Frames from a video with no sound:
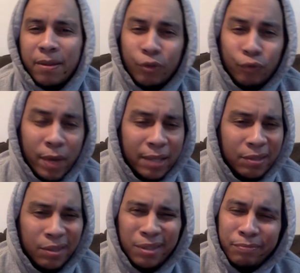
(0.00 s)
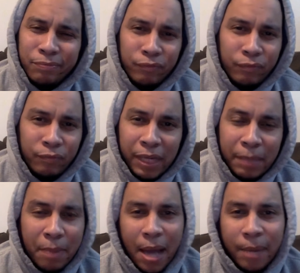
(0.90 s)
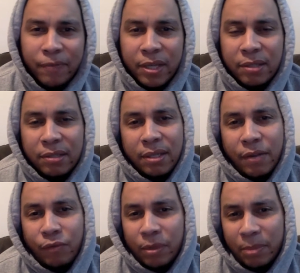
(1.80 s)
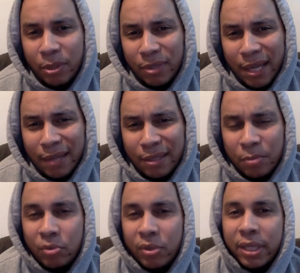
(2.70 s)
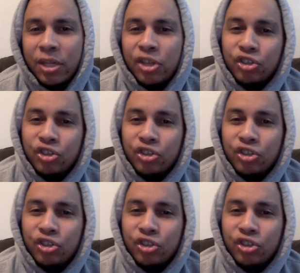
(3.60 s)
the Reds are really bottom feeders and, and rebuilding at this point.